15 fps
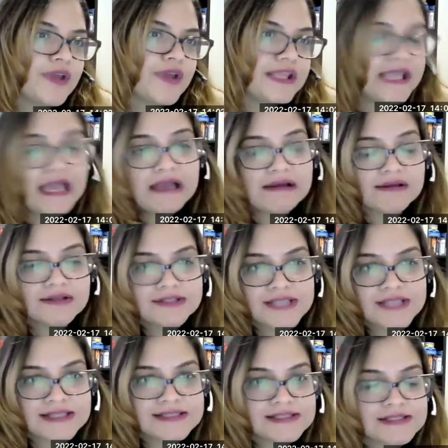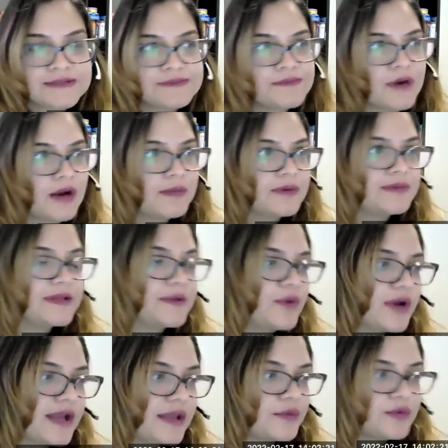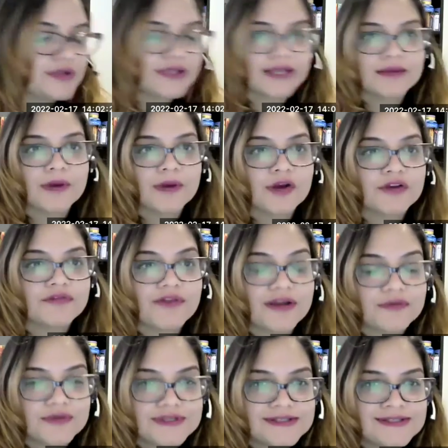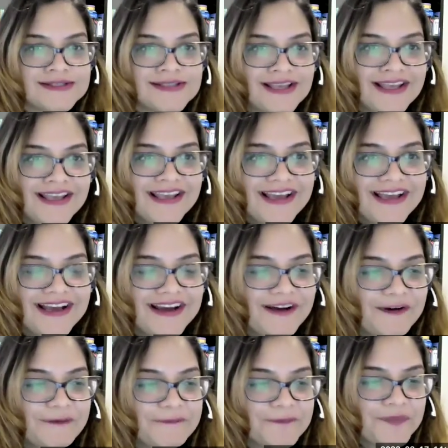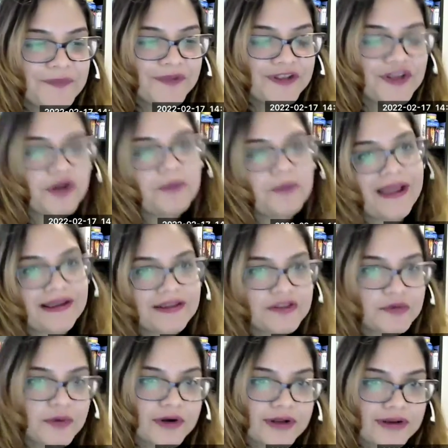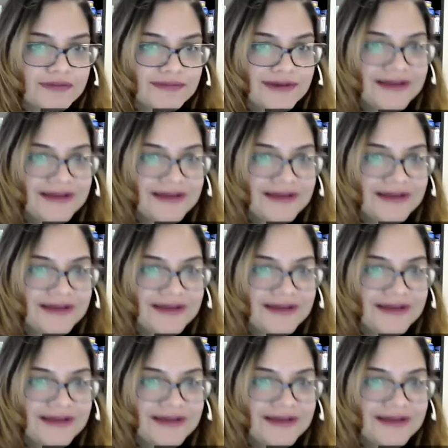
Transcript: yeah, that's probably what I would think about if I was back in the market.